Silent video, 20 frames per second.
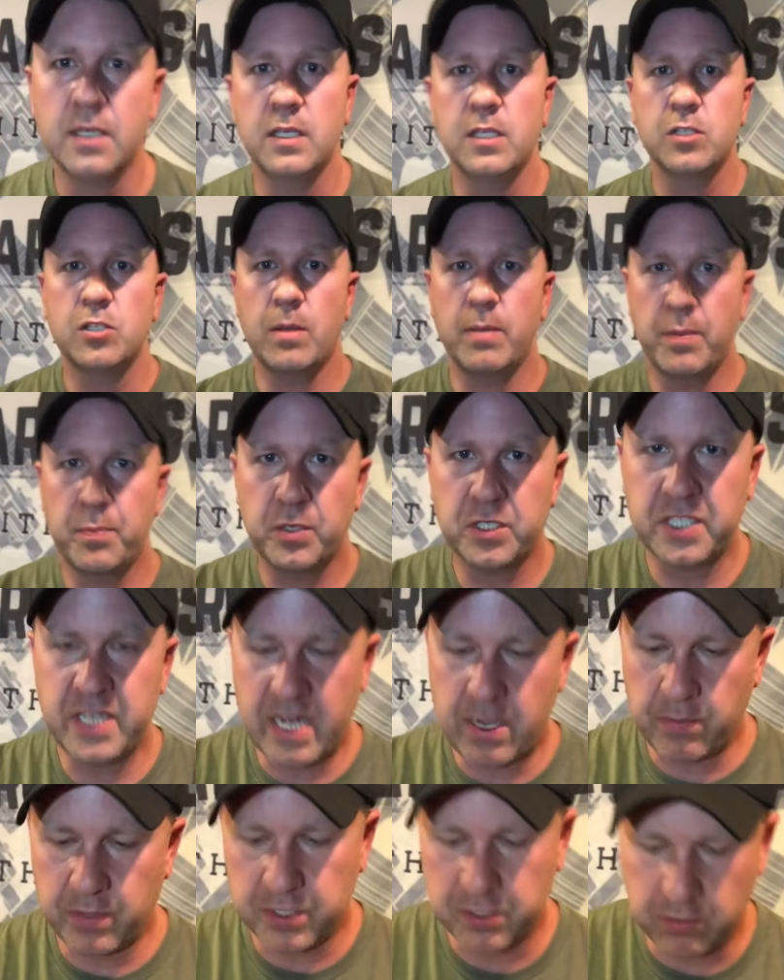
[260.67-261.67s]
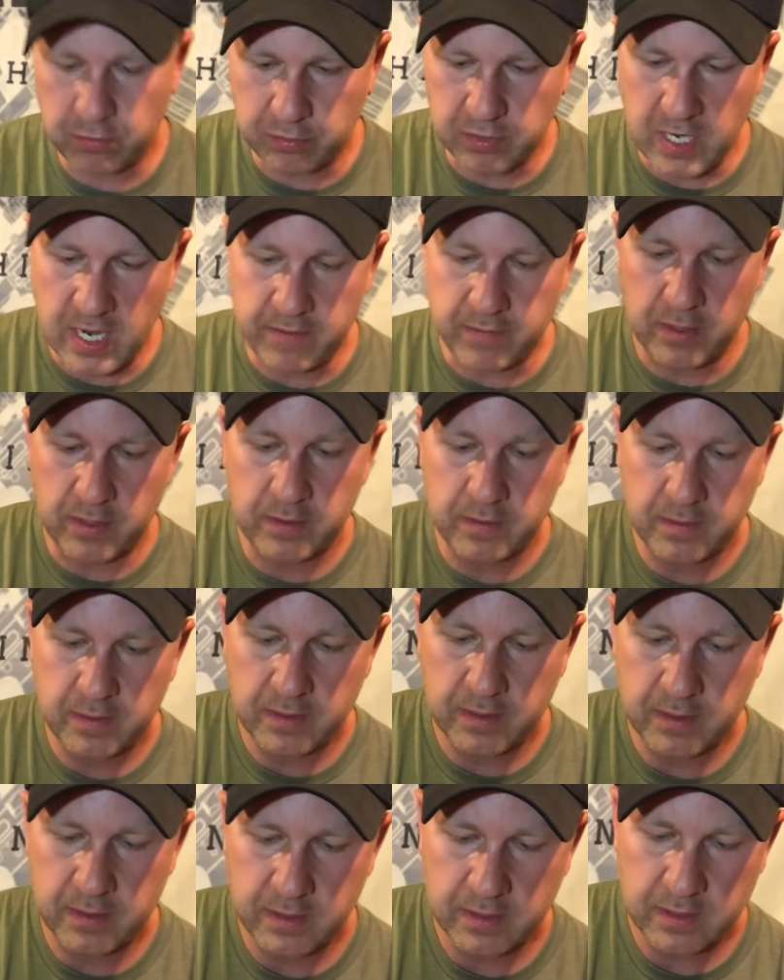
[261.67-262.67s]
So I'm going to push it out with a screwdriver,
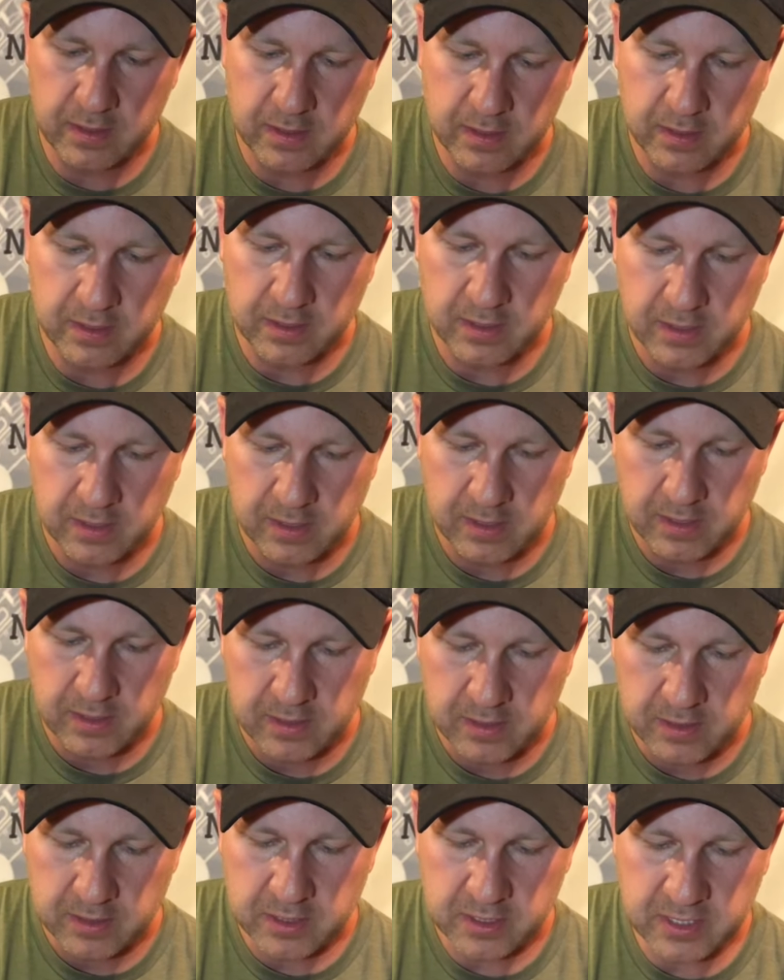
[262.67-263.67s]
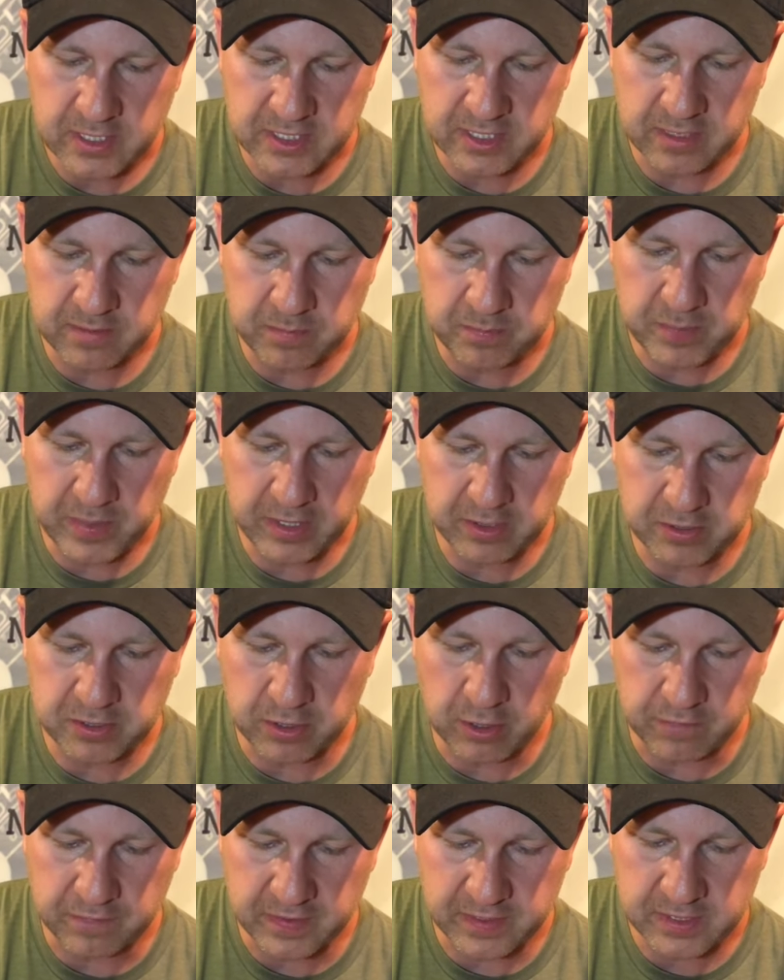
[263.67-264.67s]
just because it's a bigger
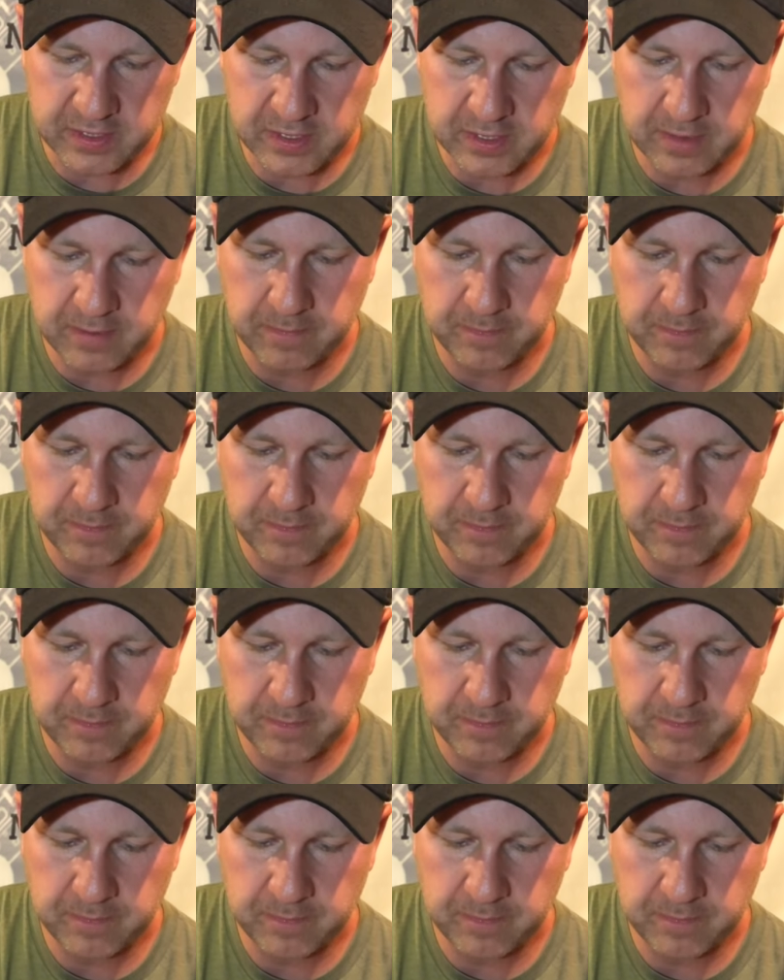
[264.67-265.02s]
surface.